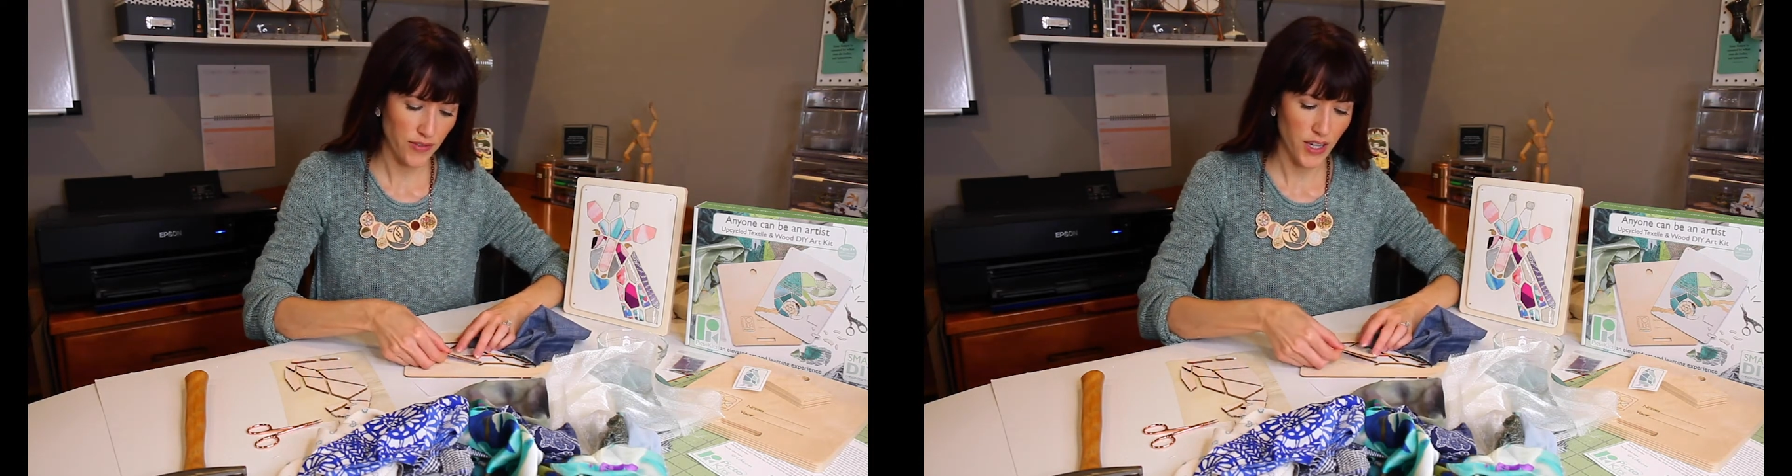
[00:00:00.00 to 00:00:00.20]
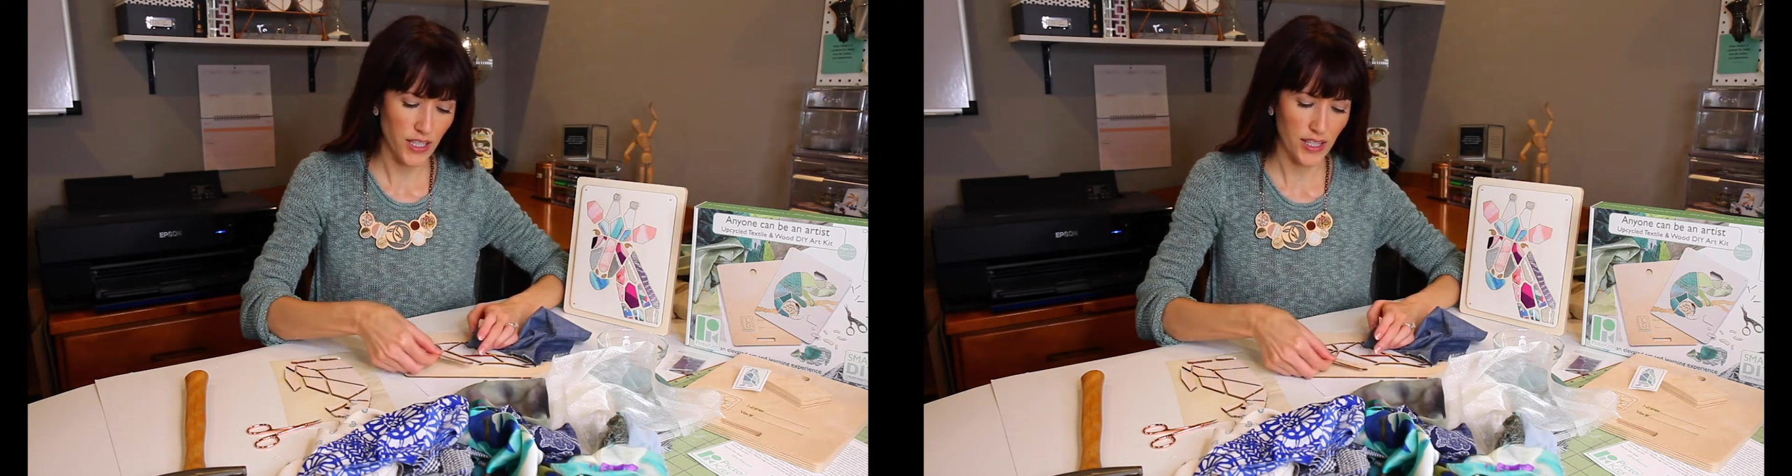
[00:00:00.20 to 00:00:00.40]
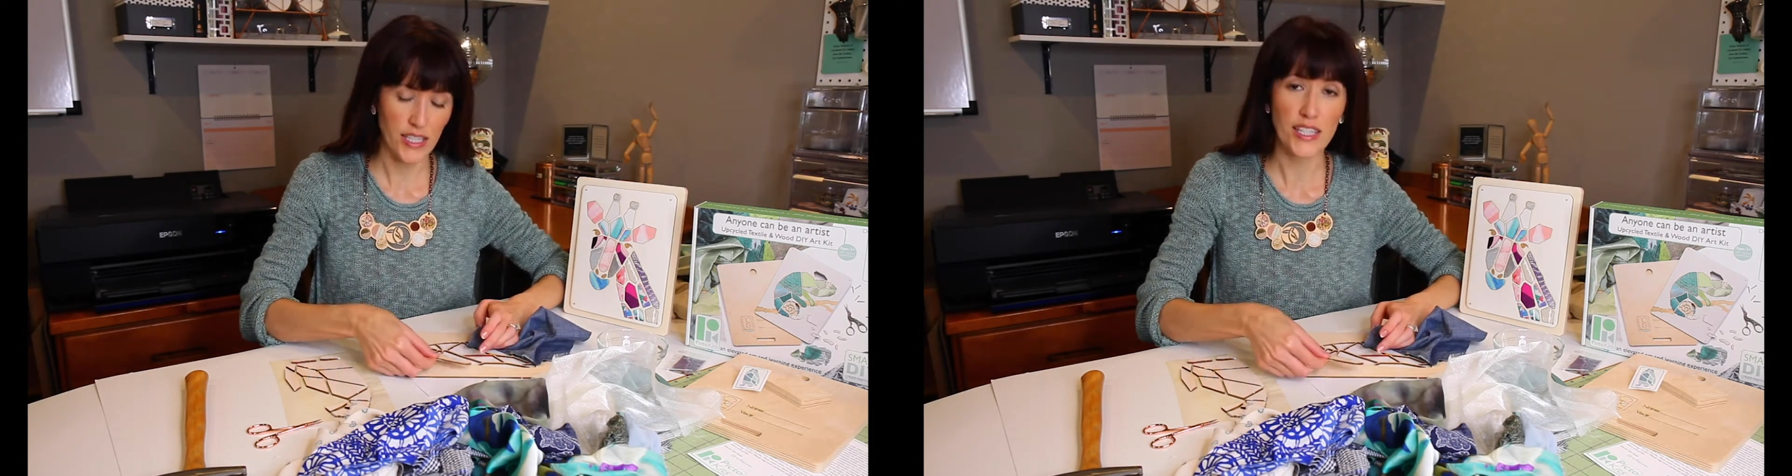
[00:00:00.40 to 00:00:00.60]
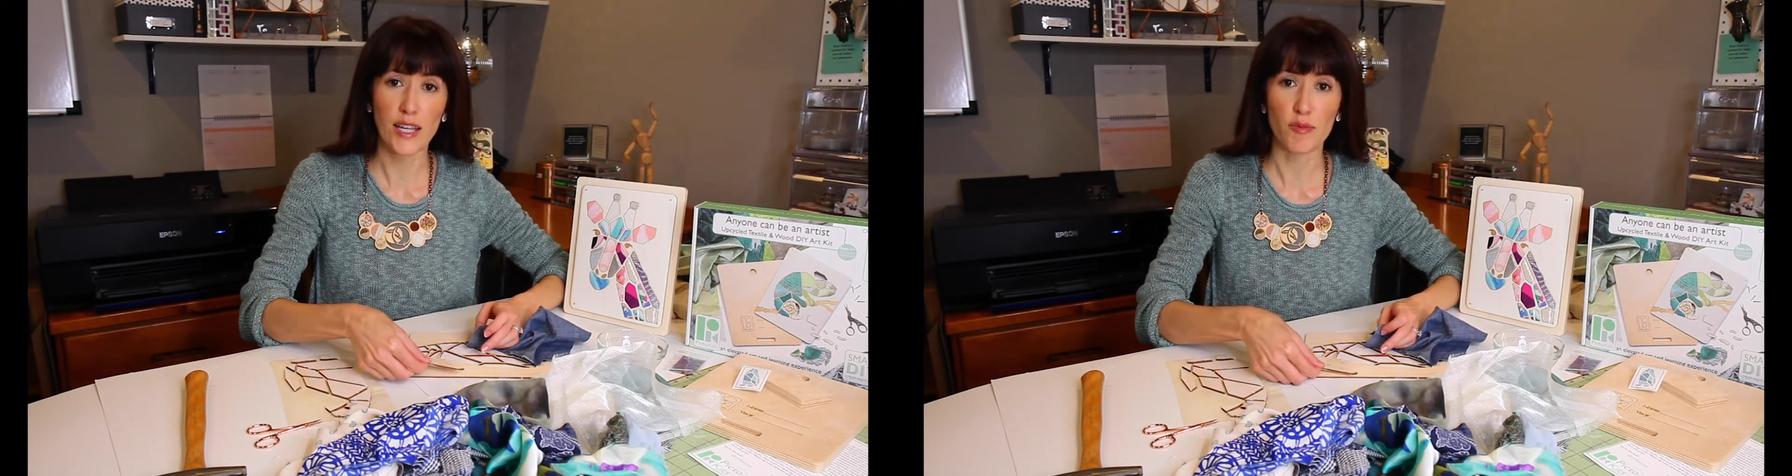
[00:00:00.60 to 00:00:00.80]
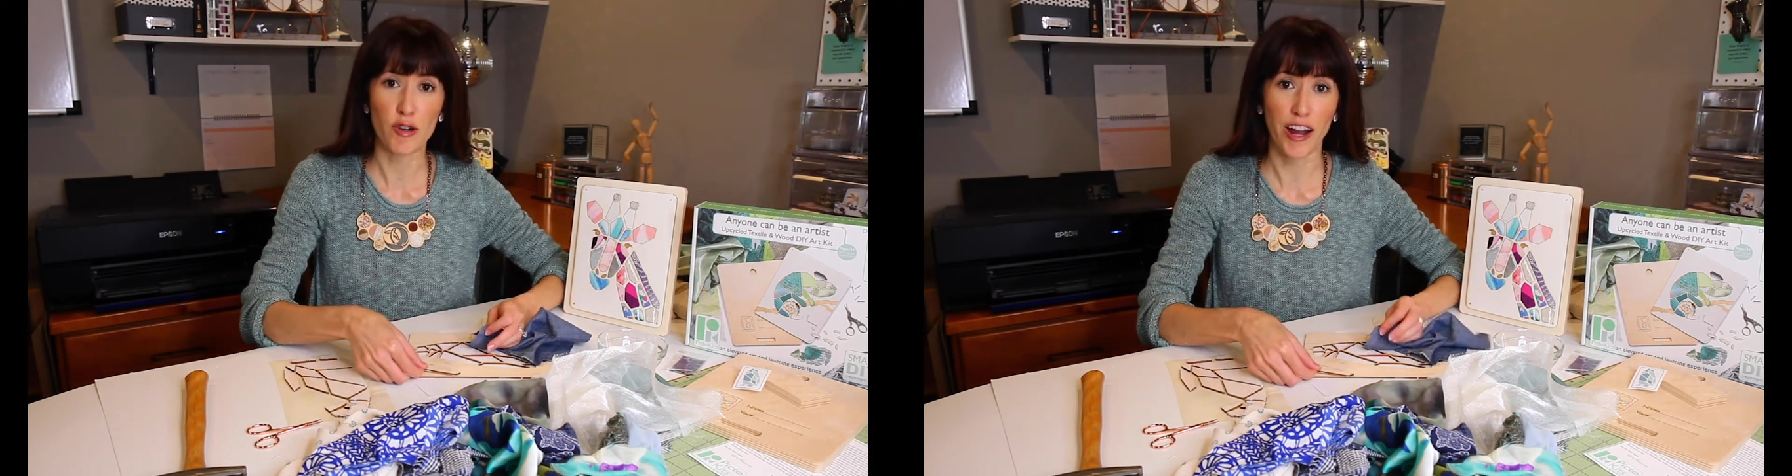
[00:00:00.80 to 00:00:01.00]
facing the
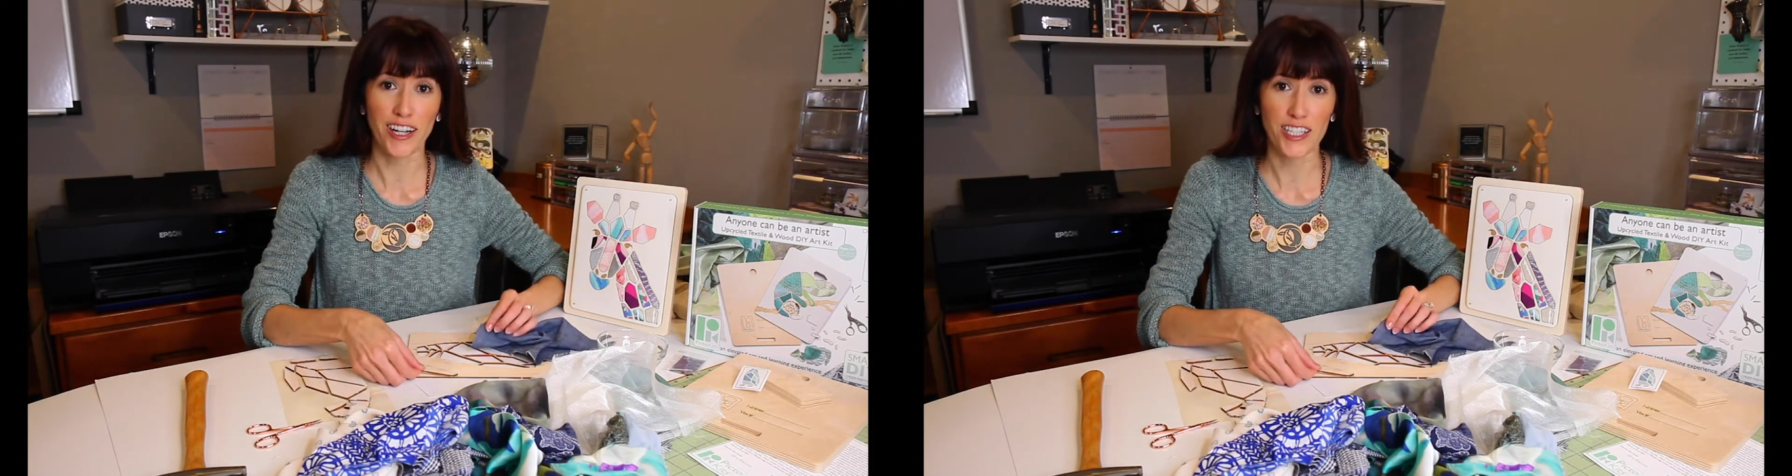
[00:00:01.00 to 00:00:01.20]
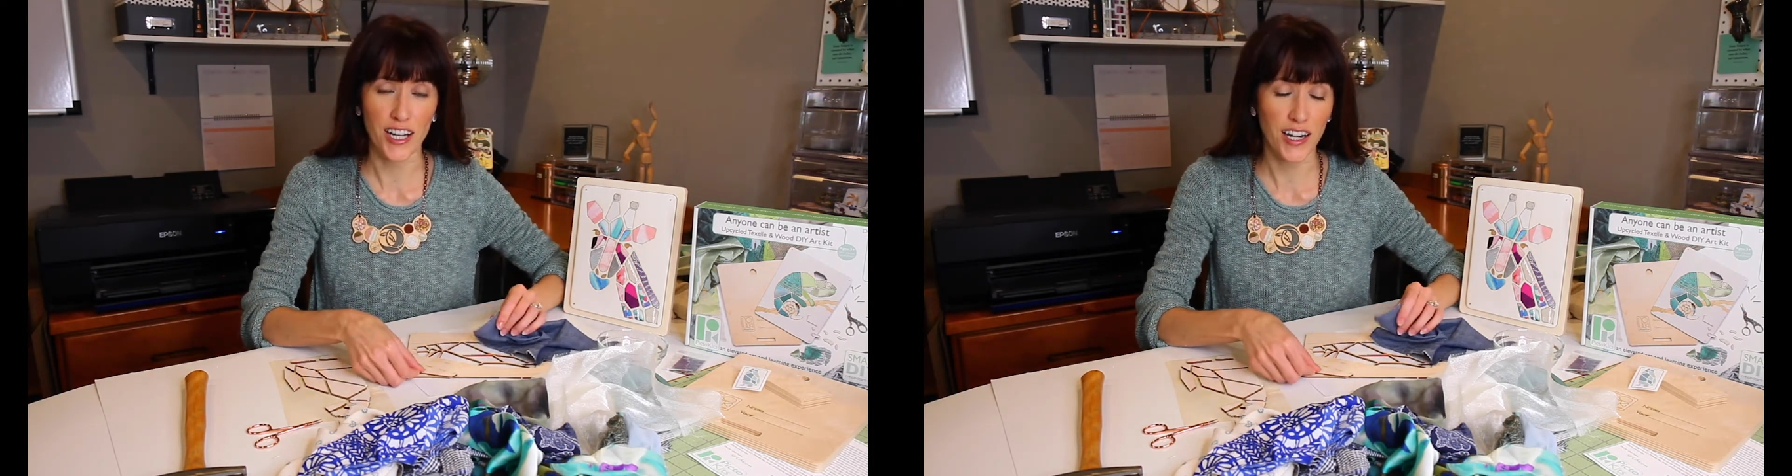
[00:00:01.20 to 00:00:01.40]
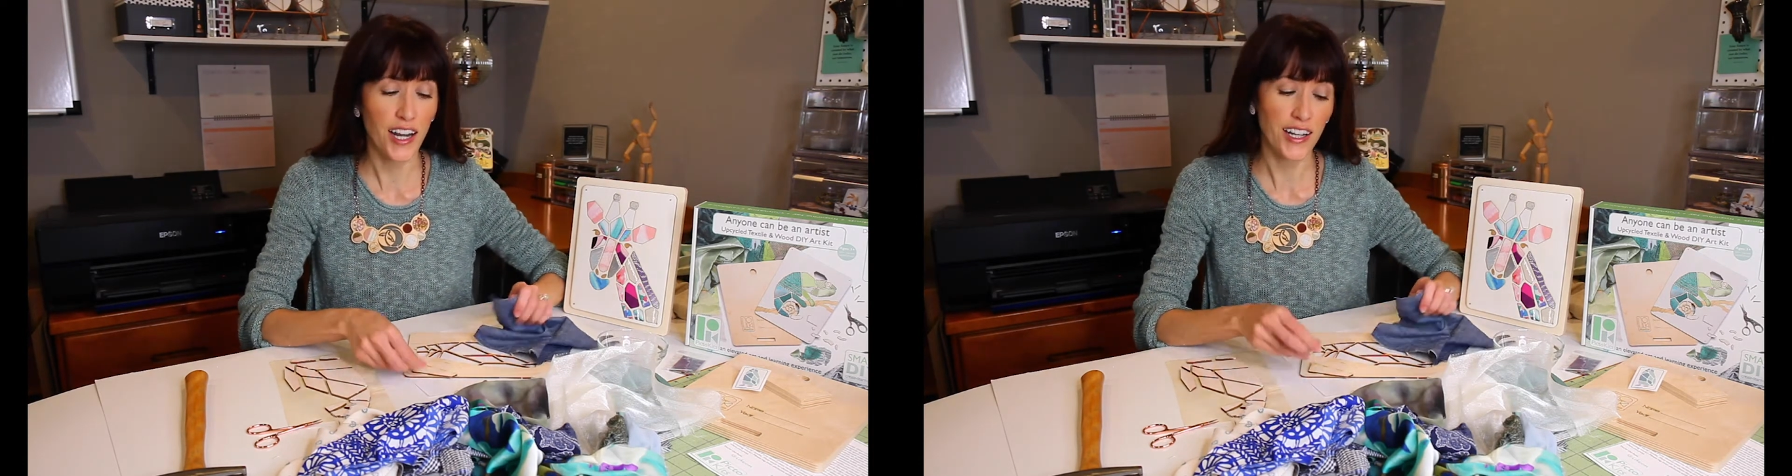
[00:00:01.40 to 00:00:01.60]
same direction.